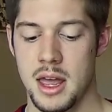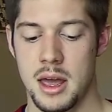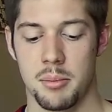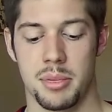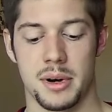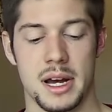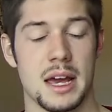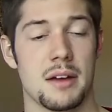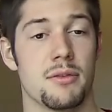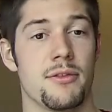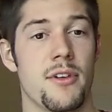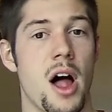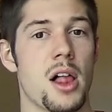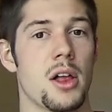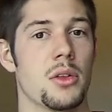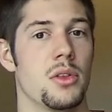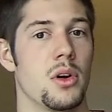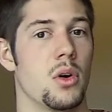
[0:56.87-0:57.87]
but I
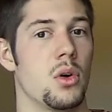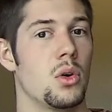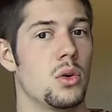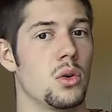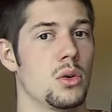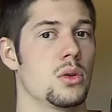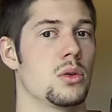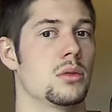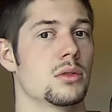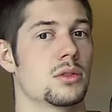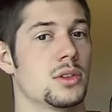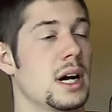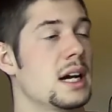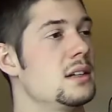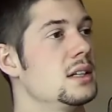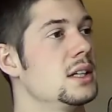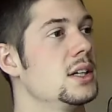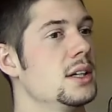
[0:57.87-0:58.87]
followed the whole
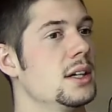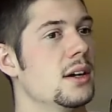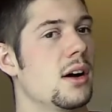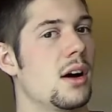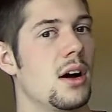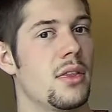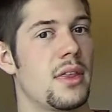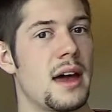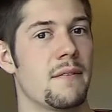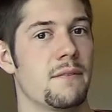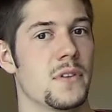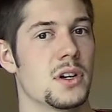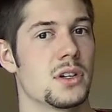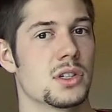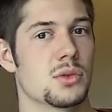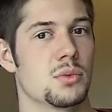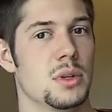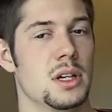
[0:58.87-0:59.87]
criteria on that
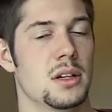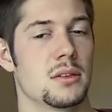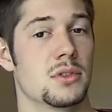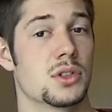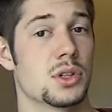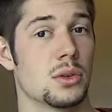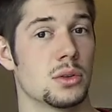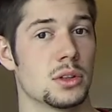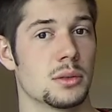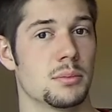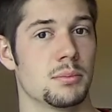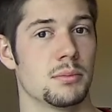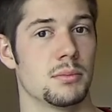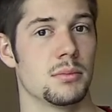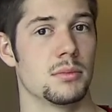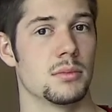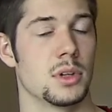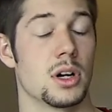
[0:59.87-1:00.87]
first week of shoulder
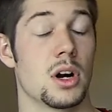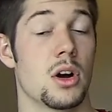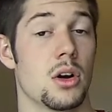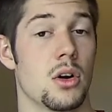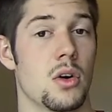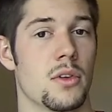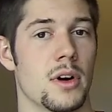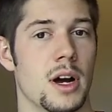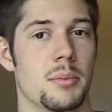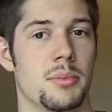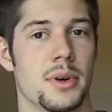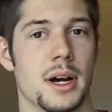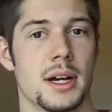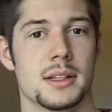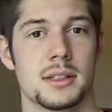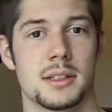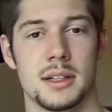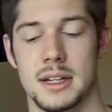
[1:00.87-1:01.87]
or overhead
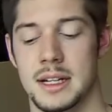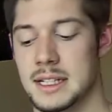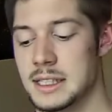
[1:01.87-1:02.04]
press,